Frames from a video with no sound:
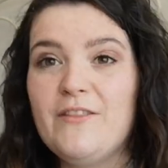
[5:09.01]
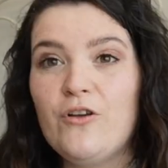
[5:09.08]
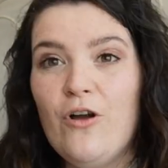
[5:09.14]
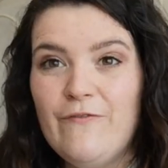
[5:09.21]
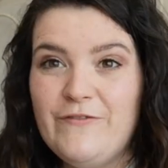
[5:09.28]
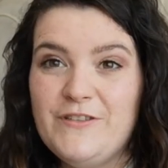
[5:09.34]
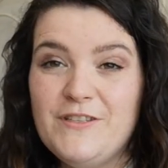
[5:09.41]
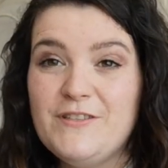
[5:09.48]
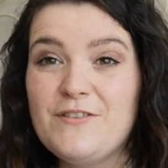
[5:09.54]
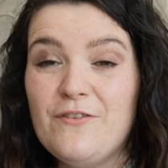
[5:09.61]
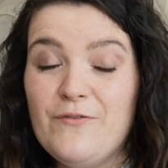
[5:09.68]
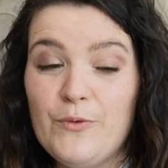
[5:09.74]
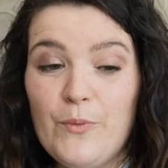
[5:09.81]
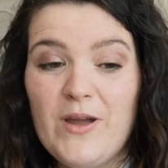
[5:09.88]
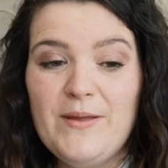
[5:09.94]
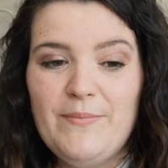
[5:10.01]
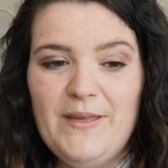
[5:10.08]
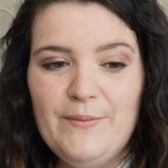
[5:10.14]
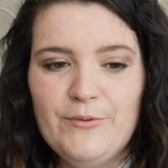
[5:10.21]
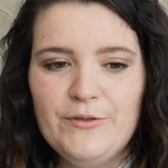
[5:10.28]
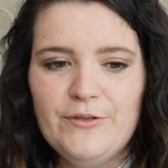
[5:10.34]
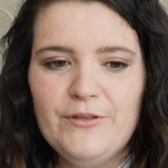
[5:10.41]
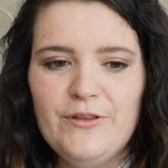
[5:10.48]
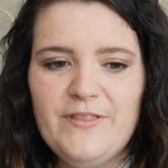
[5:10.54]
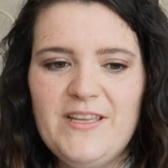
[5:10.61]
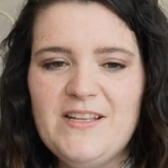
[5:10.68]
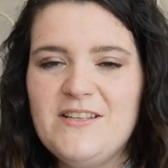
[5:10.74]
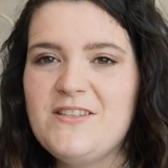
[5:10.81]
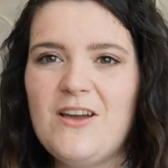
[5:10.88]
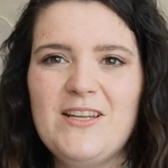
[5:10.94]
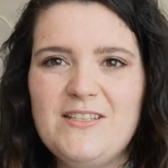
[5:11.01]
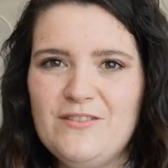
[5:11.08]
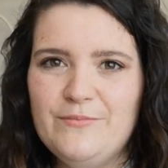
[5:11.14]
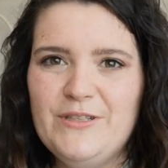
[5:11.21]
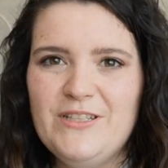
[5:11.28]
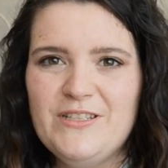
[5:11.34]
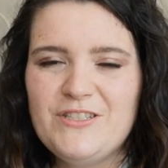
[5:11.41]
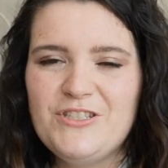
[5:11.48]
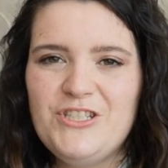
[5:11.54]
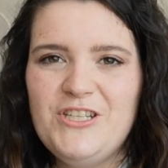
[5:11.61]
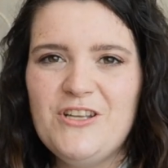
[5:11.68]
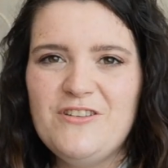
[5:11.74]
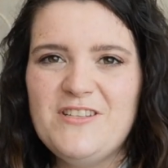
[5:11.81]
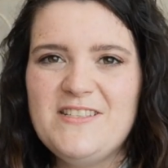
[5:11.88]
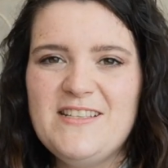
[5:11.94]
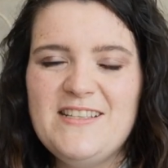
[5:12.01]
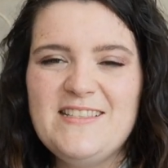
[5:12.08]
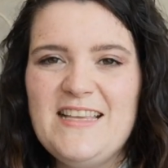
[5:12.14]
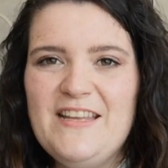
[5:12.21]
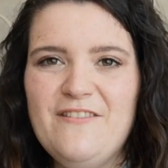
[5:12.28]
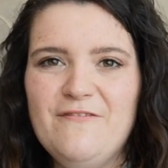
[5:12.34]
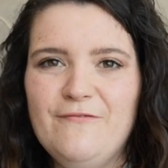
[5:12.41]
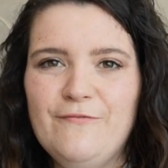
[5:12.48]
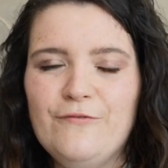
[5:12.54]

The confidence of the white people, the entitlement she notices in,